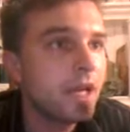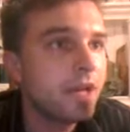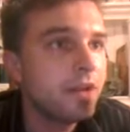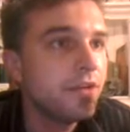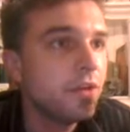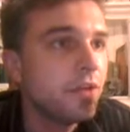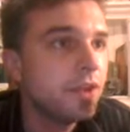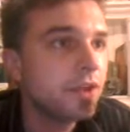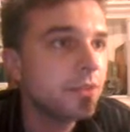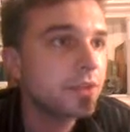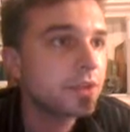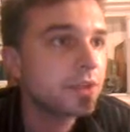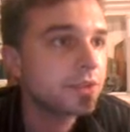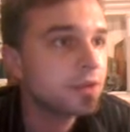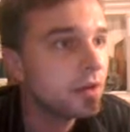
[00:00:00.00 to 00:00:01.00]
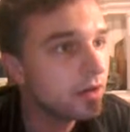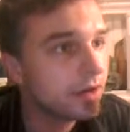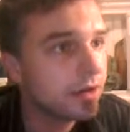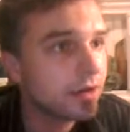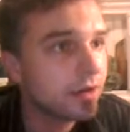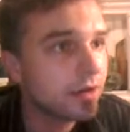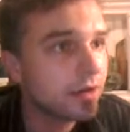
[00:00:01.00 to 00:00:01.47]
And don't get me
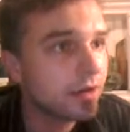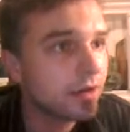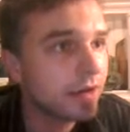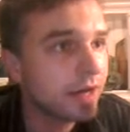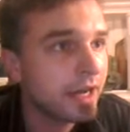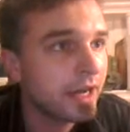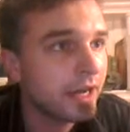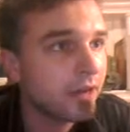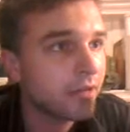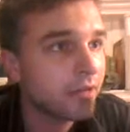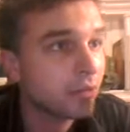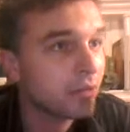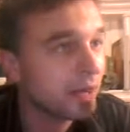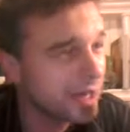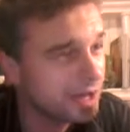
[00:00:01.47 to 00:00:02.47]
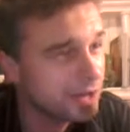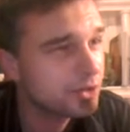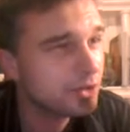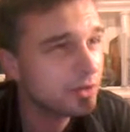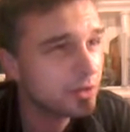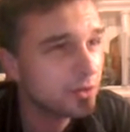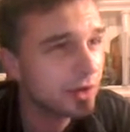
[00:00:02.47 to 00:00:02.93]
started on how the
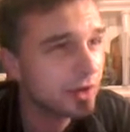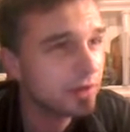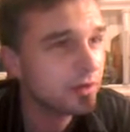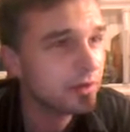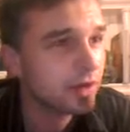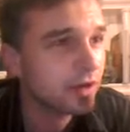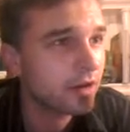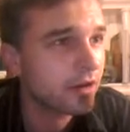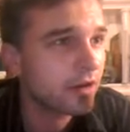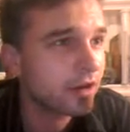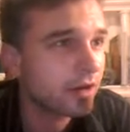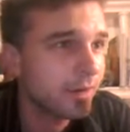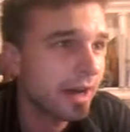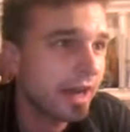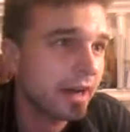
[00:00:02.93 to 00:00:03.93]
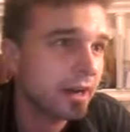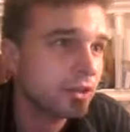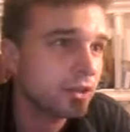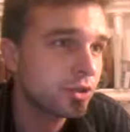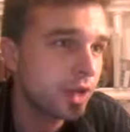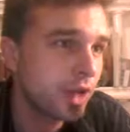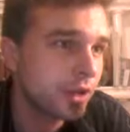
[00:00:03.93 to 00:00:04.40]
rangers wielding automatic
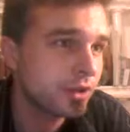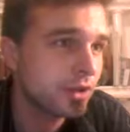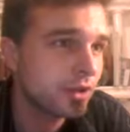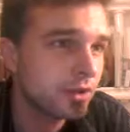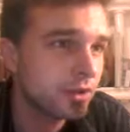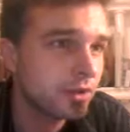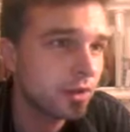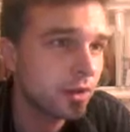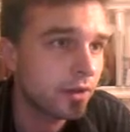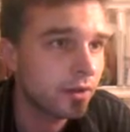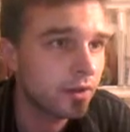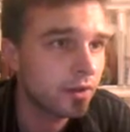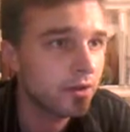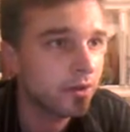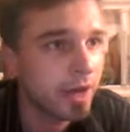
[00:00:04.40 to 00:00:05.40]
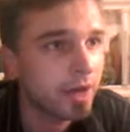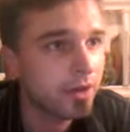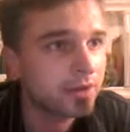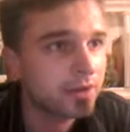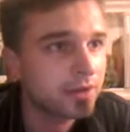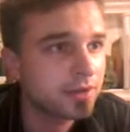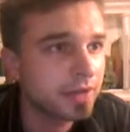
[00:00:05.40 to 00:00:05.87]
shotguns on the
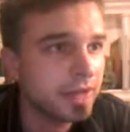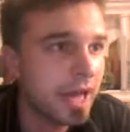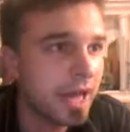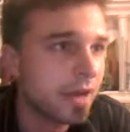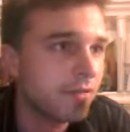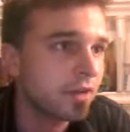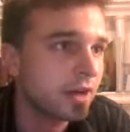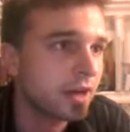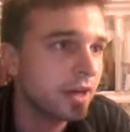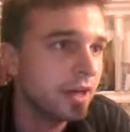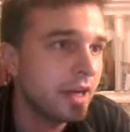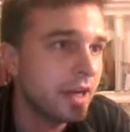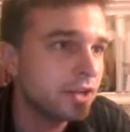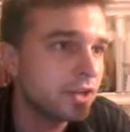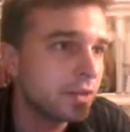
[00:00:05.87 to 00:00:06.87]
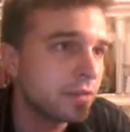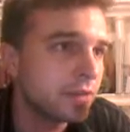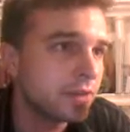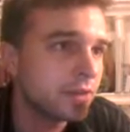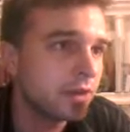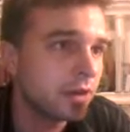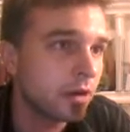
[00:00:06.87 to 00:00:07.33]
grounds of the African nature
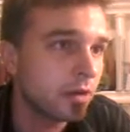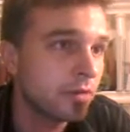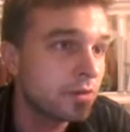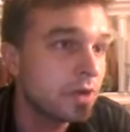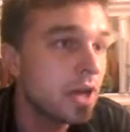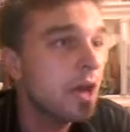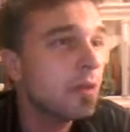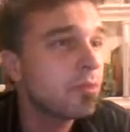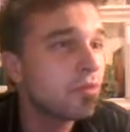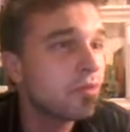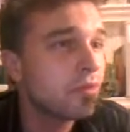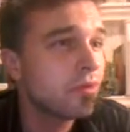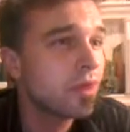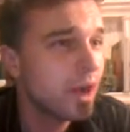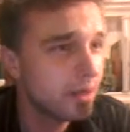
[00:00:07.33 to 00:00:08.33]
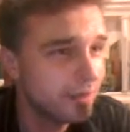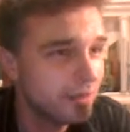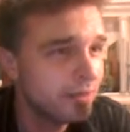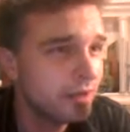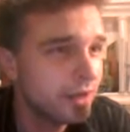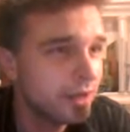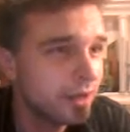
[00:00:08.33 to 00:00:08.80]
preserves
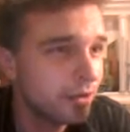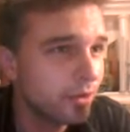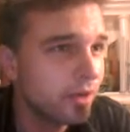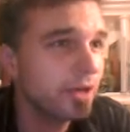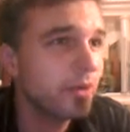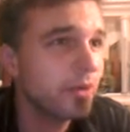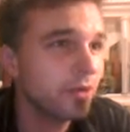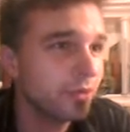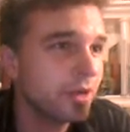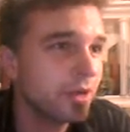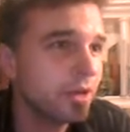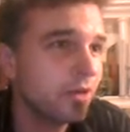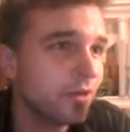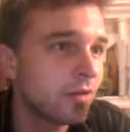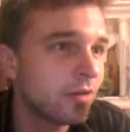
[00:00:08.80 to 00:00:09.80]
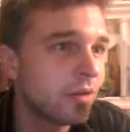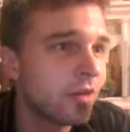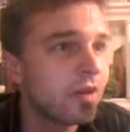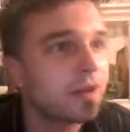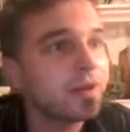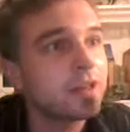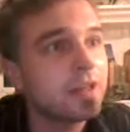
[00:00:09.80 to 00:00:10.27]
probably agree with me
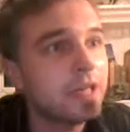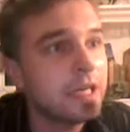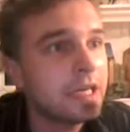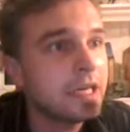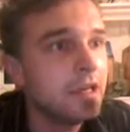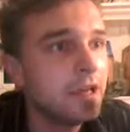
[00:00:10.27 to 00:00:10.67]
wholeheartedly.